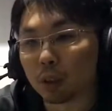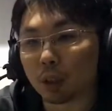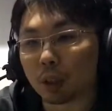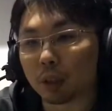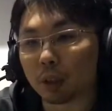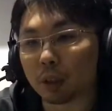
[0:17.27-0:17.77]

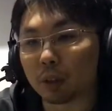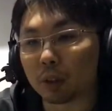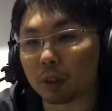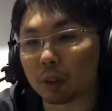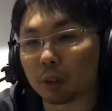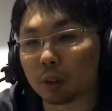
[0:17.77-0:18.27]
in order
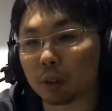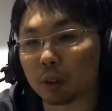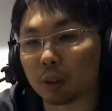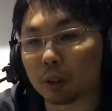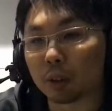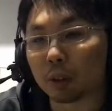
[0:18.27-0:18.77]
for you to
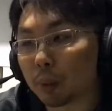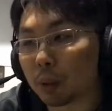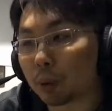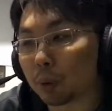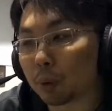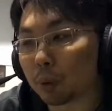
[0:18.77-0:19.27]
be able
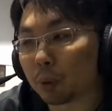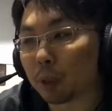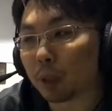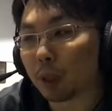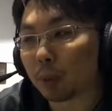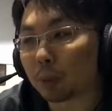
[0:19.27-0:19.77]
to be
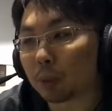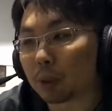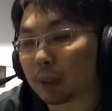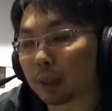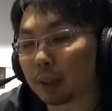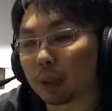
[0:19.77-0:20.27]
up to
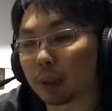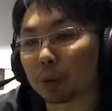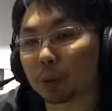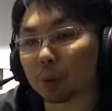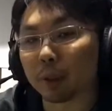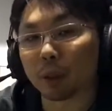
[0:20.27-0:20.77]
standard to
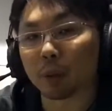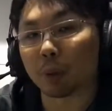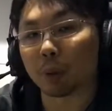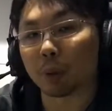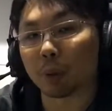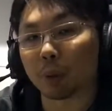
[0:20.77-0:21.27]
record.
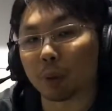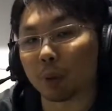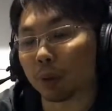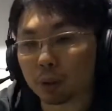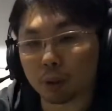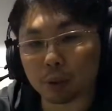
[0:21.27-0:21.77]

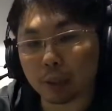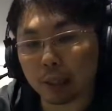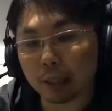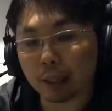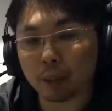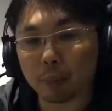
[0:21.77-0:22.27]
So
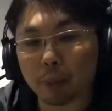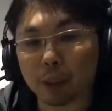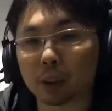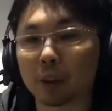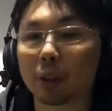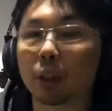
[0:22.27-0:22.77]
today I'm actually
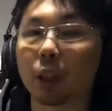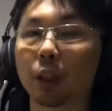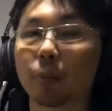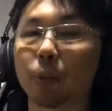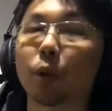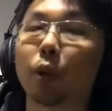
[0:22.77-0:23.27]
going to help
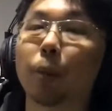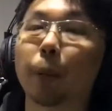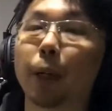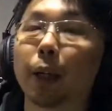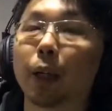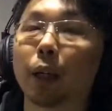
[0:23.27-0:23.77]
you all
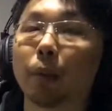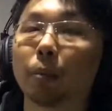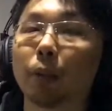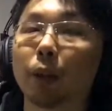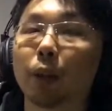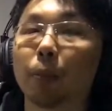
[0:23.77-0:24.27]
by
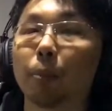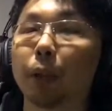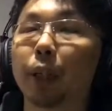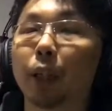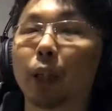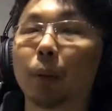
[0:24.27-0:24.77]

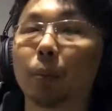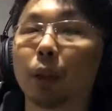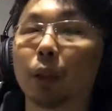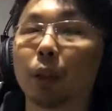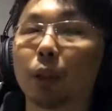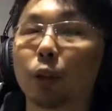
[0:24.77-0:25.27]
breaking up
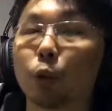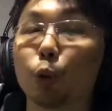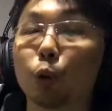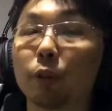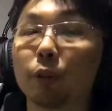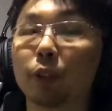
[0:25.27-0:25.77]
the
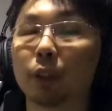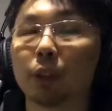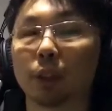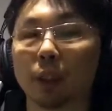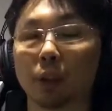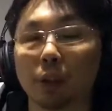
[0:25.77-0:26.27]
grooves
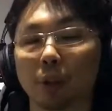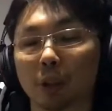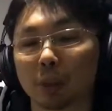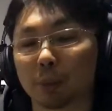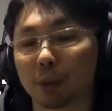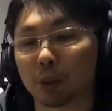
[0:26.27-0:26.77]
that you all are
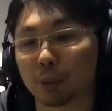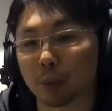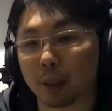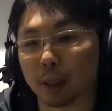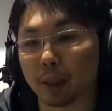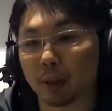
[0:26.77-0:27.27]
supposed to
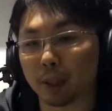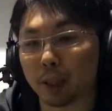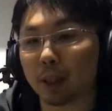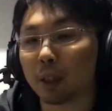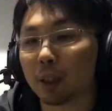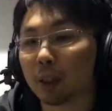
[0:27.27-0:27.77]
play. Okay,
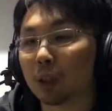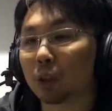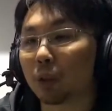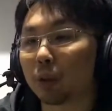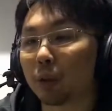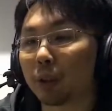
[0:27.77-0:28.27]
so
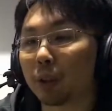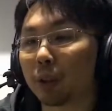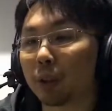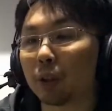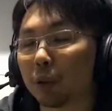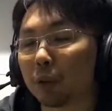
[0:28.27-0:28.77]
in order for
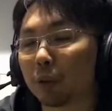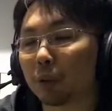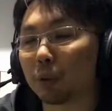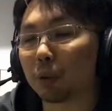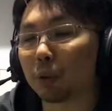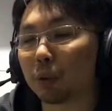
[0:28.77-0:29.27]
you to
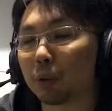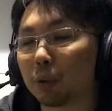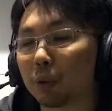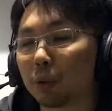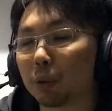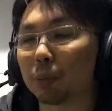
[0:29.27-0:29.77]
be able to
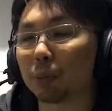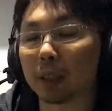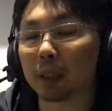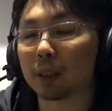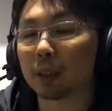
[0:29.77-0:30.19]
play this